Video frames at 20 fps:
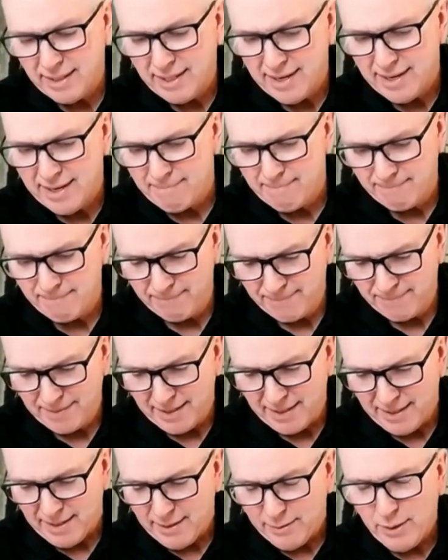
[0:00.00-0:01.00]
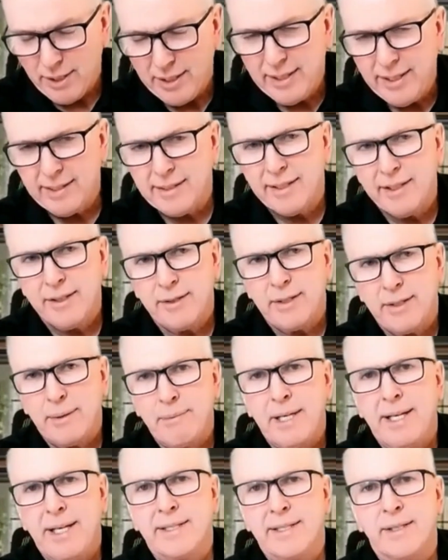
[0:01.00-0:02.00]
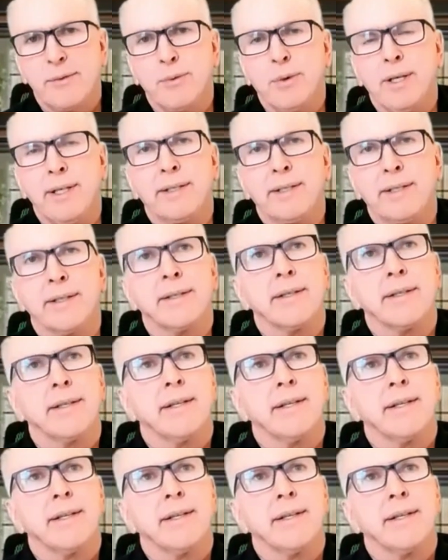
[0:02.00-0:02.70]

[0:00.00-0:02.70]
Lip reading: time. Well, I guess, let me ask you what